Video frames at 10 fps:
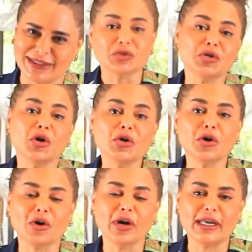To know
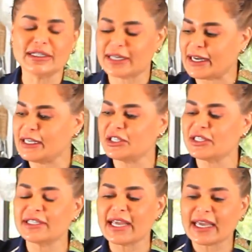your oil is ready,
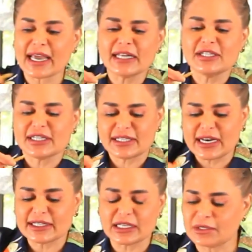just take just a
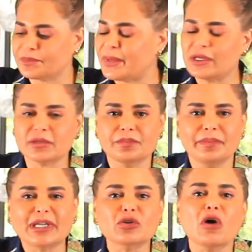little
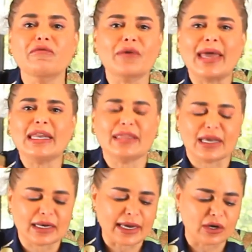bit of
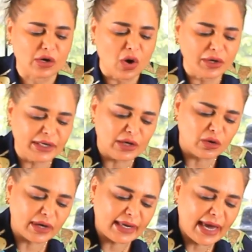anything, like an onion
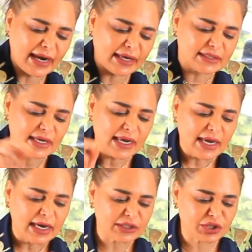or a carrot,
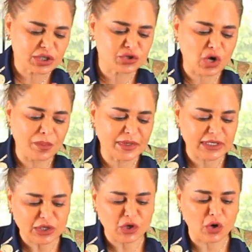and just drop it
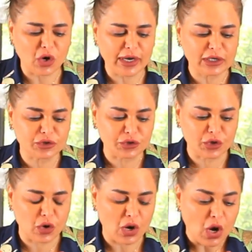in your oil to
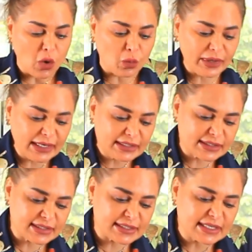know when it
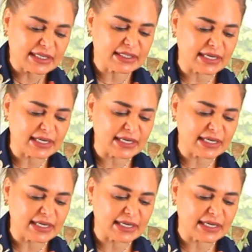sizzles